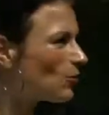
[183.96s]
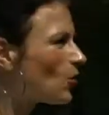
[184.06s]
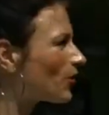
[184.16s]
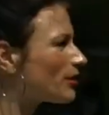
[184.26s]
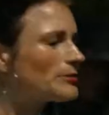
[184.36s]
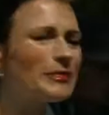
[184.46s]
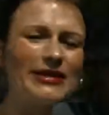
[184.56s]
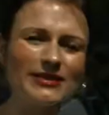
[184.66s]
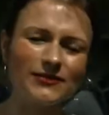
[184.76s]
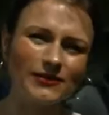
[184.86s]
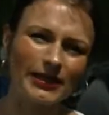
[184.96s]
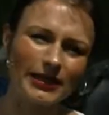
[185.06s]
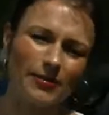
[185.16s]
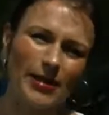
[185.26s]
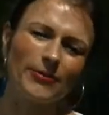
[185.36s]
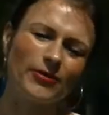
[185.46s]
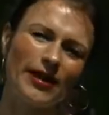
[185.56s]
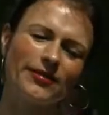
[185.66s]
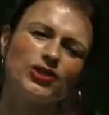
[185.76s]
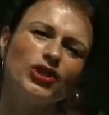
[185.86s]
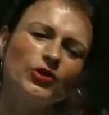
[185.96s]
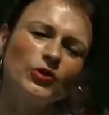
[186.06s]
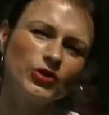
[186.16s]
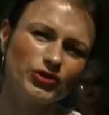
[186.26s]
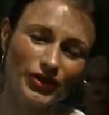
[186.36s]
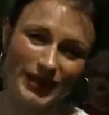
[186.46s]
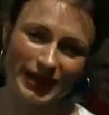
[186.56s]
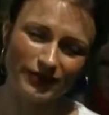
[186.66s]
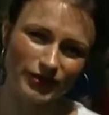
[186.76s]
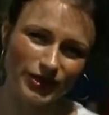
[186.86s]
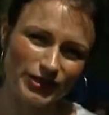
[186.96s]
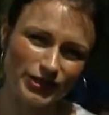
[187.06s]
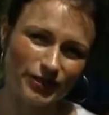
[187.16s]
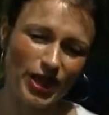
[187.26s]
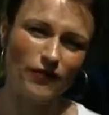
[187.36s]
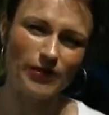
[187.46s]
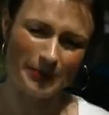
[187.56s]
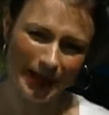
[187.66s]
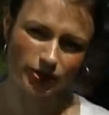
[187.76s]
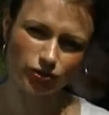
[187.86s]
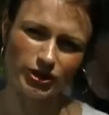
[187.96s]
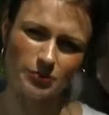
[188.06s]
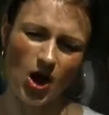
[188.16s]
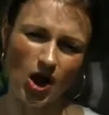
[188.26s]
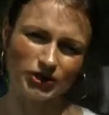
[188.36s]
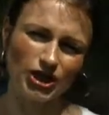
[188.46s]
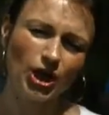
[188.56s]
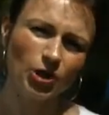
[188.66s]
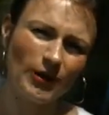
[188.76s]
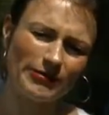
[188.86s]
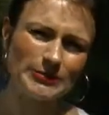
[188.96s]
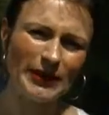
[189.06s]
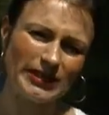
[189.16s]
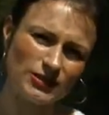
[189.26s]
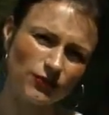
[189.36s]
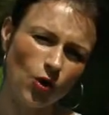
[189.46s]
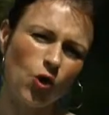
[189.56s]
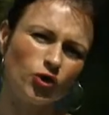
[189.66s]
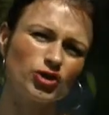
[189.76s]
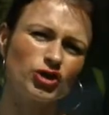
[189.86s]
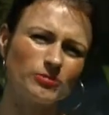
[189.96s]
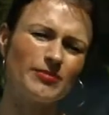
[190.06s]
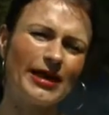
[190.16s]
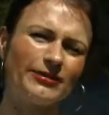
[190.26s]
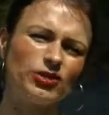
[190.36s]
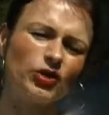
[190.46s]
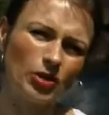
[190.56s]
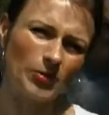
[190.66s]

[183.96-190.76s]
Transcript: walkers peacefully commemorate the 200th anniversary of the Pentrich March, where as many as 400 men took